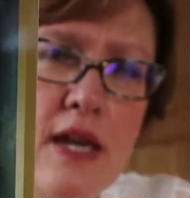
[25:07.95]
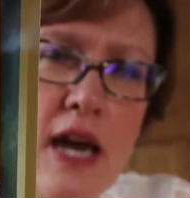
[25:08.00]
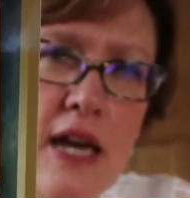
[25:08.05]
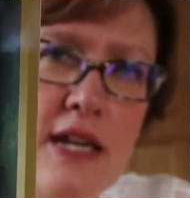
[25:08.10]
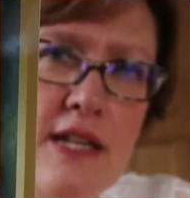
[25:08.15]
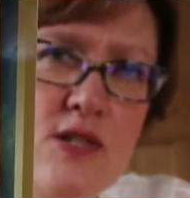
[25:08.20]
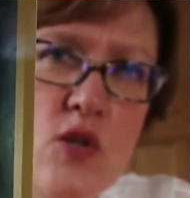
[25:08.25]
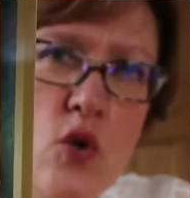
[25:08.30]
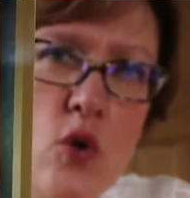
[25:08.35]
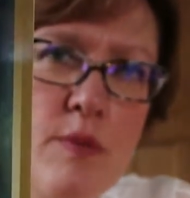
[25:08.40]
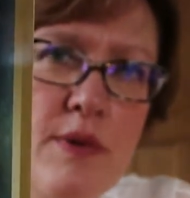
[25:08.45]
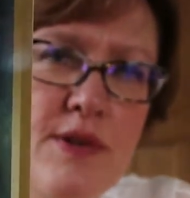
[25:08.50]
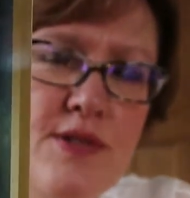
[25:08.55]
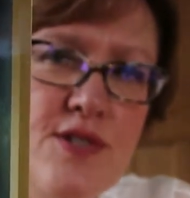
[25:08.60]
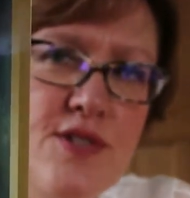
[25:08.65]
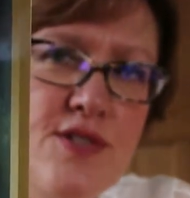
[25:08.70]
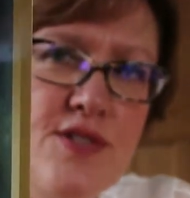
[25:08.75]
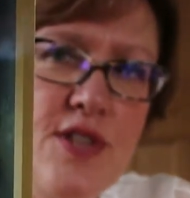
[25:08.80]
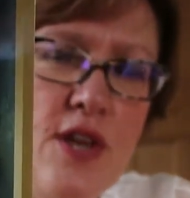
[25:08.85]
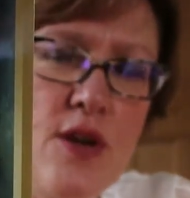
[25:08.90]
And it's
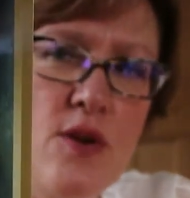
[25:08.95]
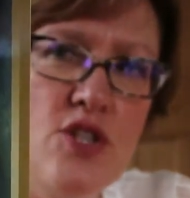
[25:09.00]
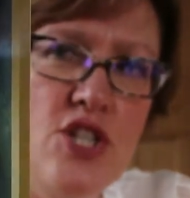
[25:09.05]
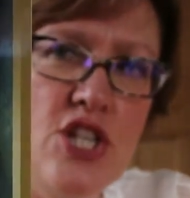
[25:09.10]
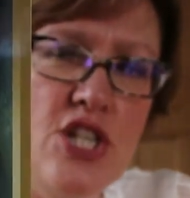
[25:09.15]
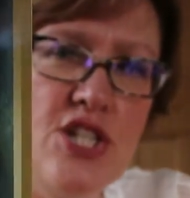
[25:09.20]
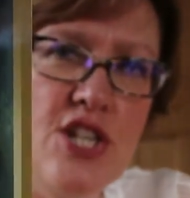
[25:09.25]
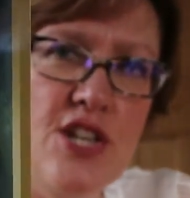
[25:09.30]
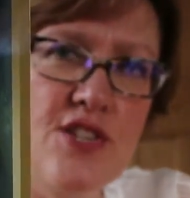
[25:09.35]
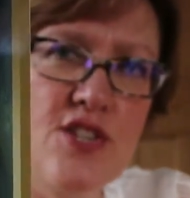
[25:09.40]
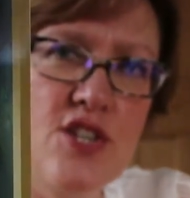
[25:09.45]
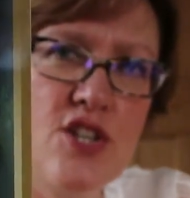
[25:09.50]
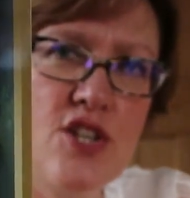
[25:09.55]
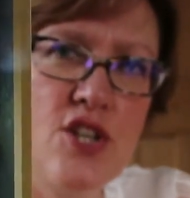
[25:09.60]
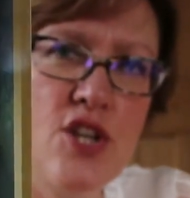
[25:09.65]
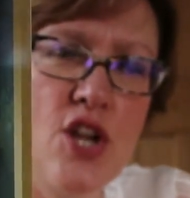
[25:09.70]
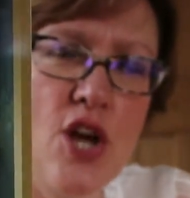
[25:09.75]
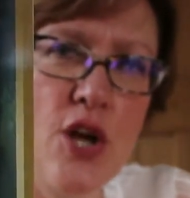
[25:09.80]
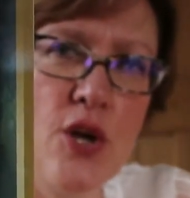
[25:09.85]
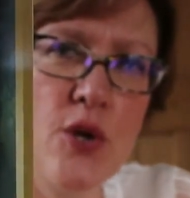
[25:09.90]
almost as though she
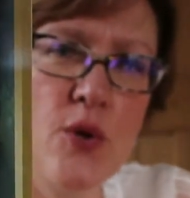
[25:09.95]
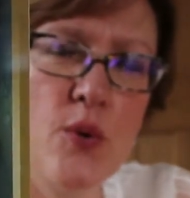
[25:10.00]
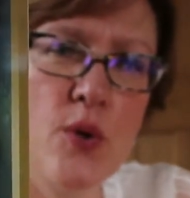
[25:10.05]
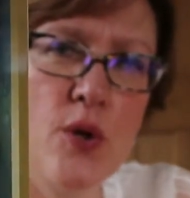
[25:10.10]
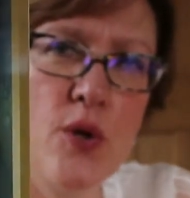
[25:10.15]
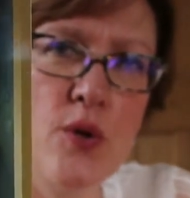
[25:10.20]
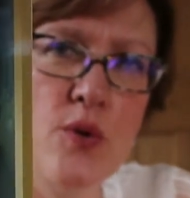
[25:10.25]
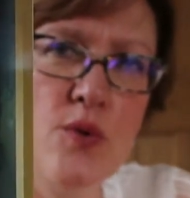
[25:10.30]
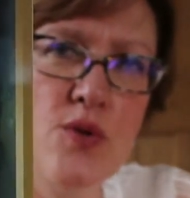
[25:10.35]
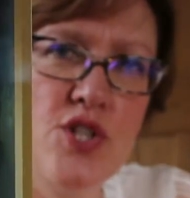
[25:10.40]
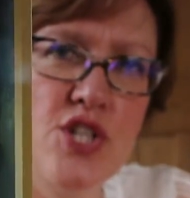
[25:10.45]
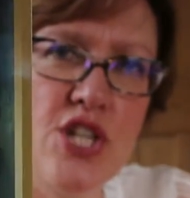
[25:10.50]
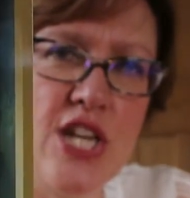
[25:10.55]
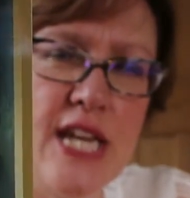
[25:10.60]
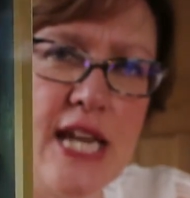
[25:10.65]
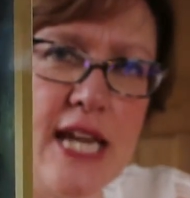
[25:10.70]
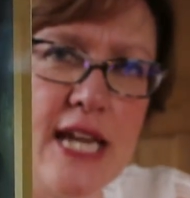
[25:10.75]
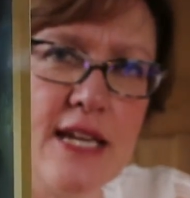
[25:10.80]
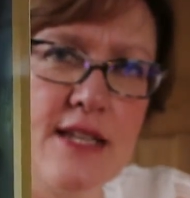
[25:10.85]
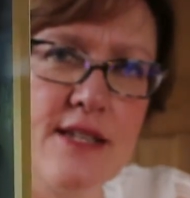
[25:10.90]
doesn't know who
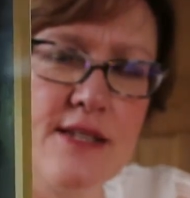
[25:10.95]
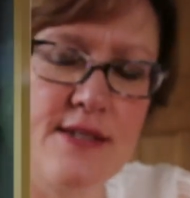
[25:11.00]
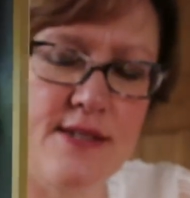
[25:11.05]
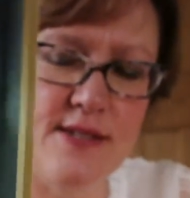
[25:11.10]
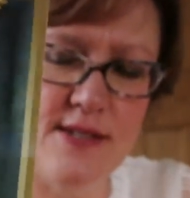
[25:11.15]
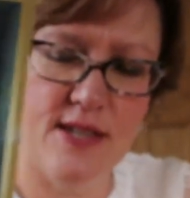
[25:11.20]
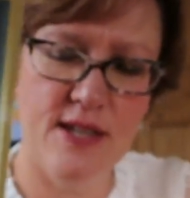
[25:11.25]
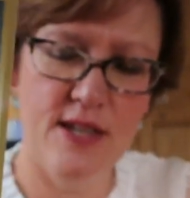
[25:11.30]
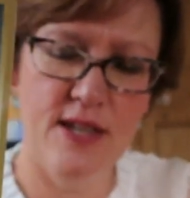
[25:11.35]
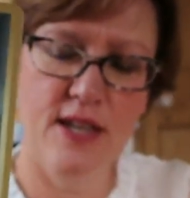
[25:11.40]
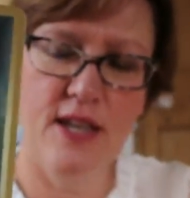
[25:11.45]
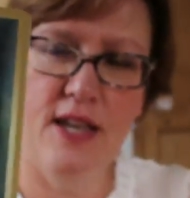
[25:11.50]
she is